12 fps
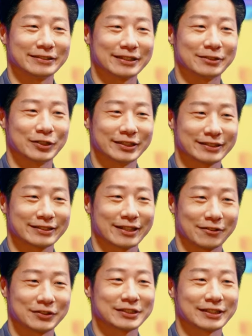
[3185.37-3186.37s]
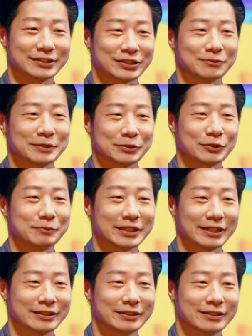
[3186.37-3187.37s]
serious conversation between me
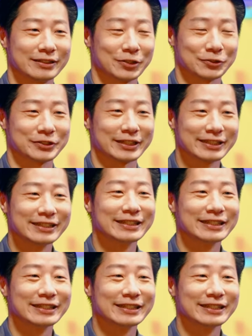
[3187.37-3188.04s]
and Audrey.